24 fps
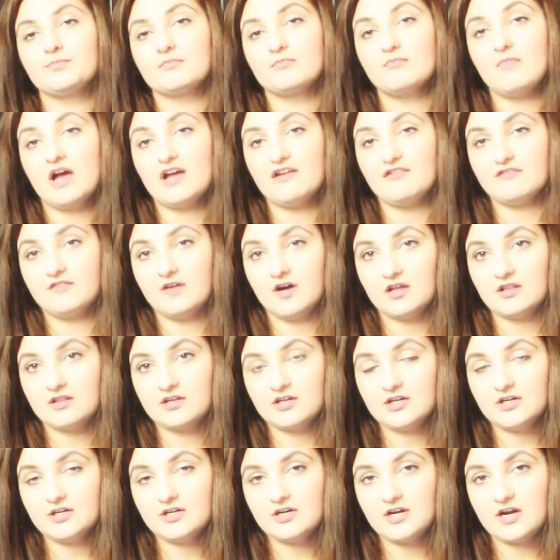My
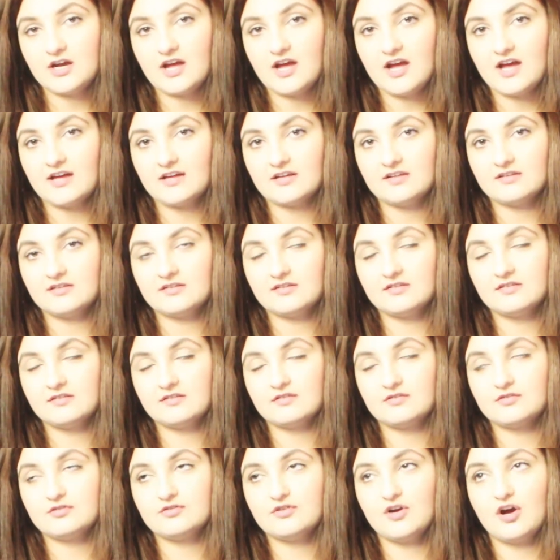father
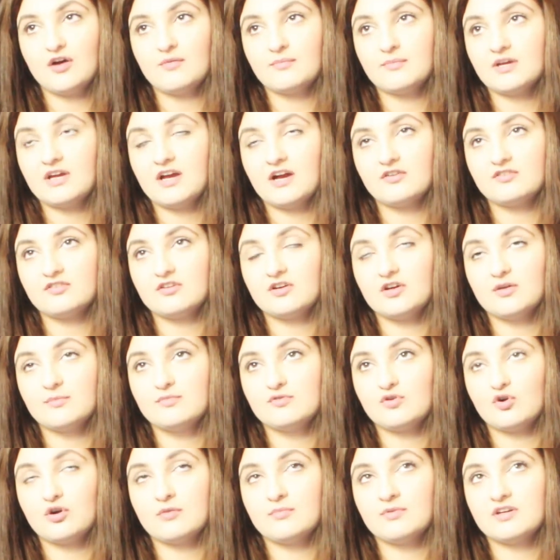has taught me how to
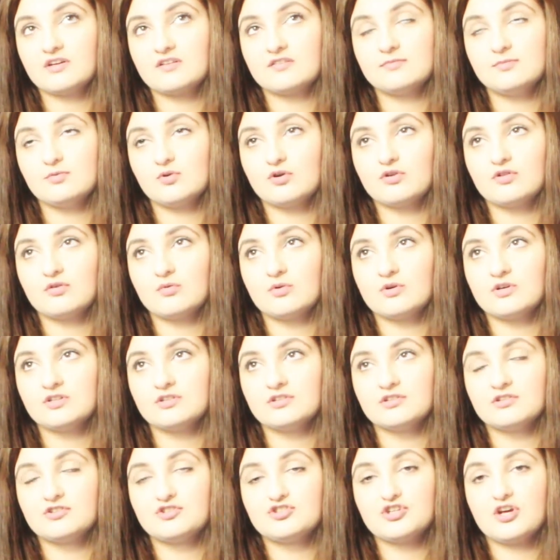absorb and explore the
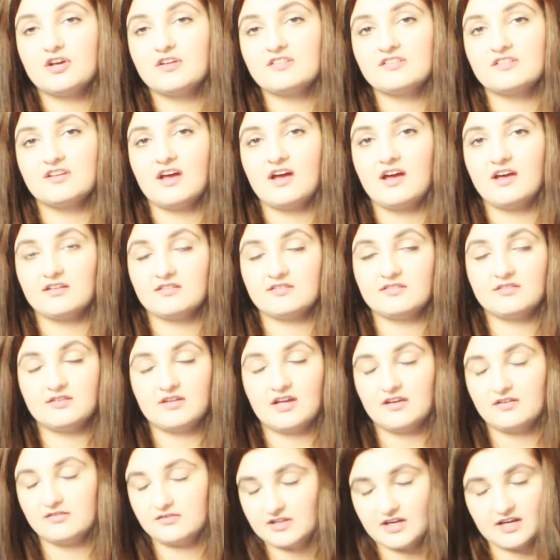world just as
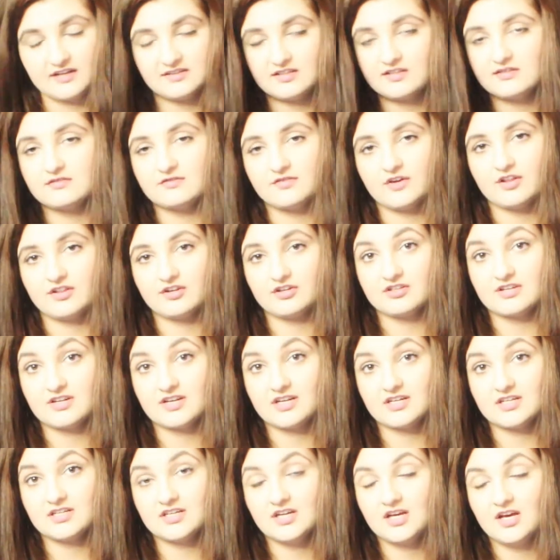his father
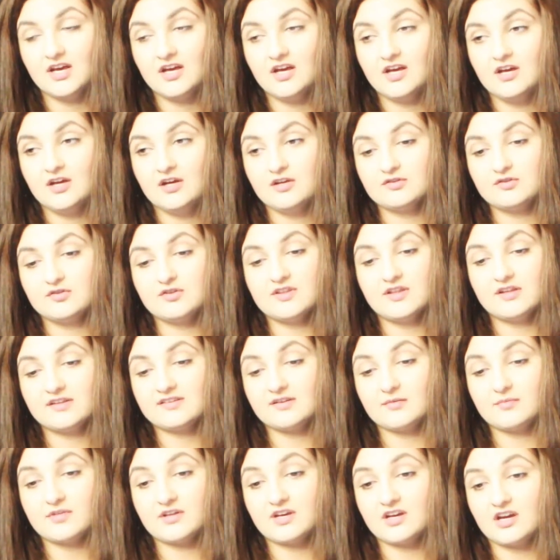did. So that's
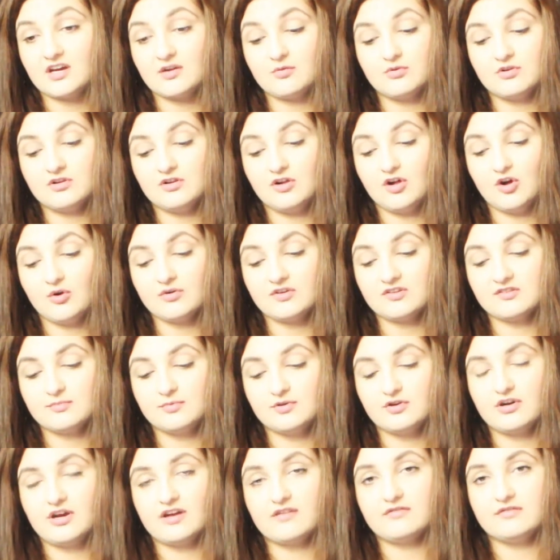something I will always
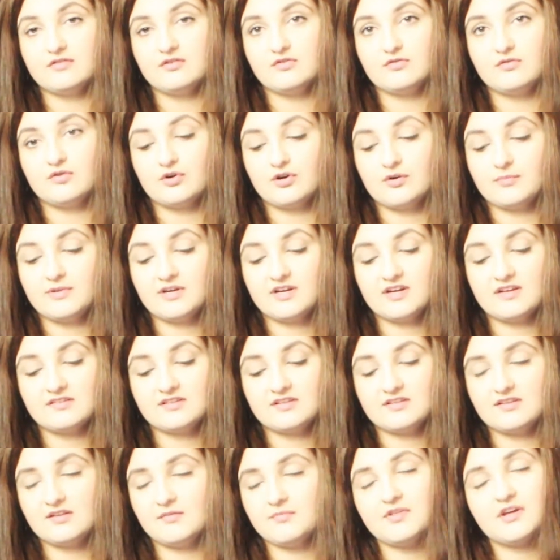be grateful for because
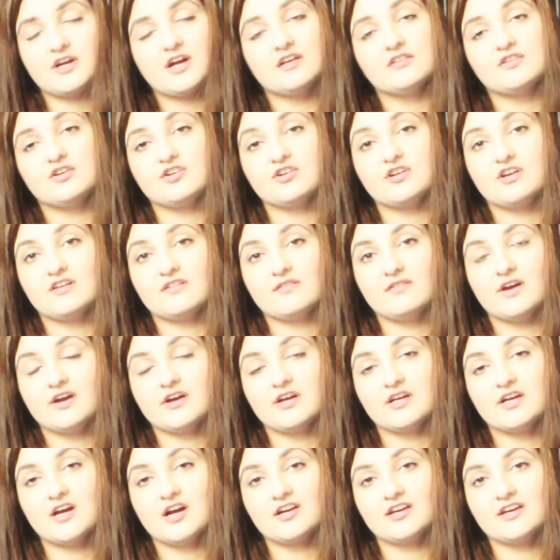it's something I learned at a
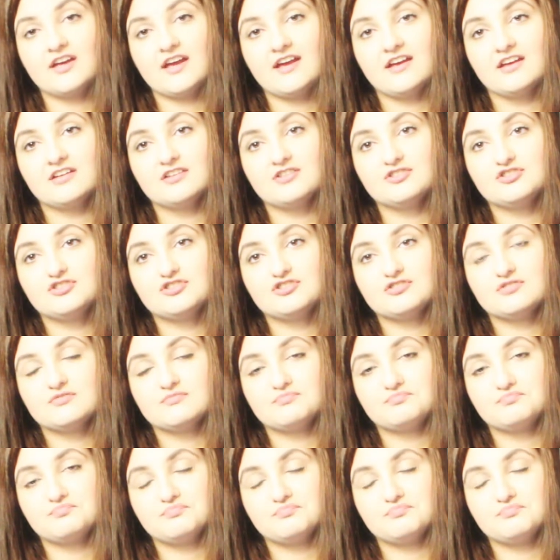very young age.